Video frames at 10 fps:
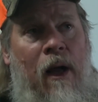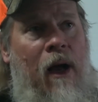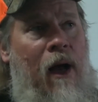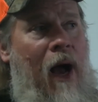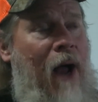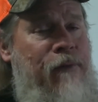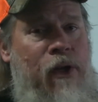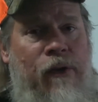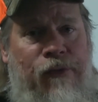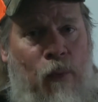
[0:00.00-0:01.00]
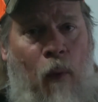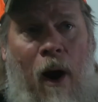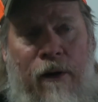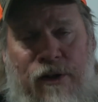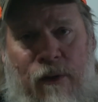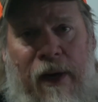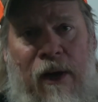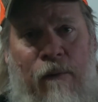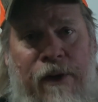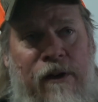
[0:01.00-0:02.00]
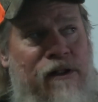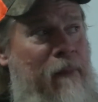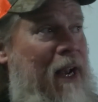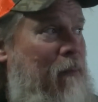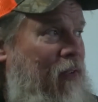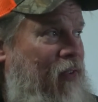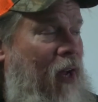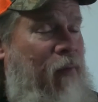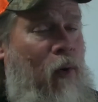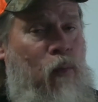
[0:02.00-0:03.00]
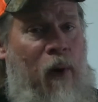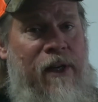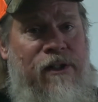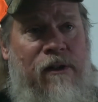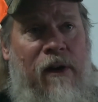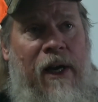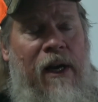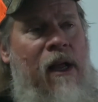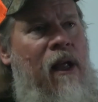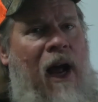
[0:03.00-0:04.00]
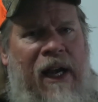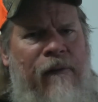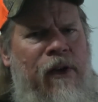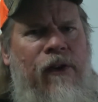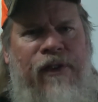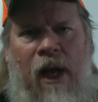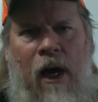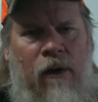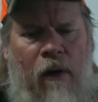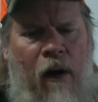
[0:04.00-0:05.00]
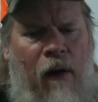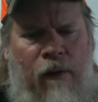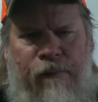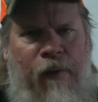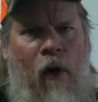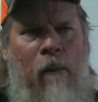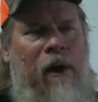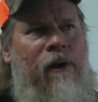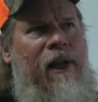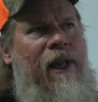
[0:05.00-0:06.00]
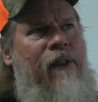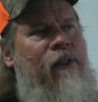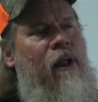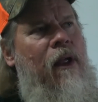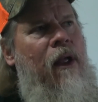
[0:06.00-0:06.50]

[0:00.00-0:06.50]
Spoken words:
I've used the wire screen over the years, made it myself, old window screen. I never use the underall foam underneath.